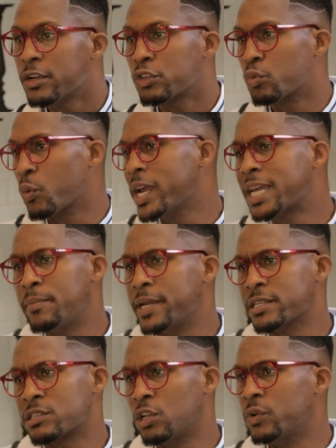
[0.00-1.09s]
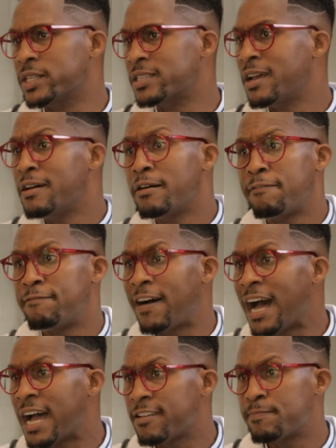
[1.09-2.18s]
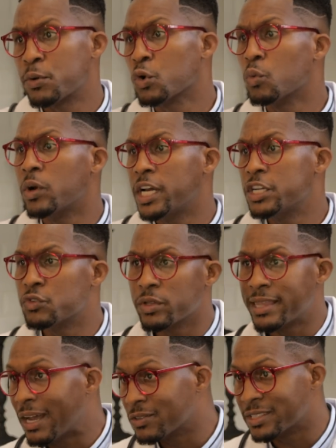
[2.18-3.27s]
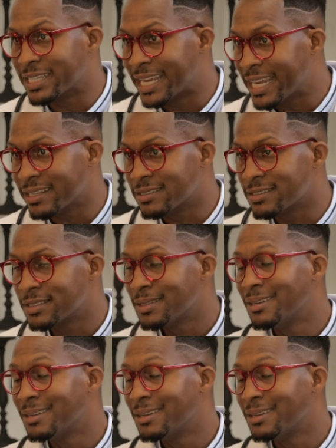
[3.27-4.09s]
the rate can be as low as 5 per 100,000 kids.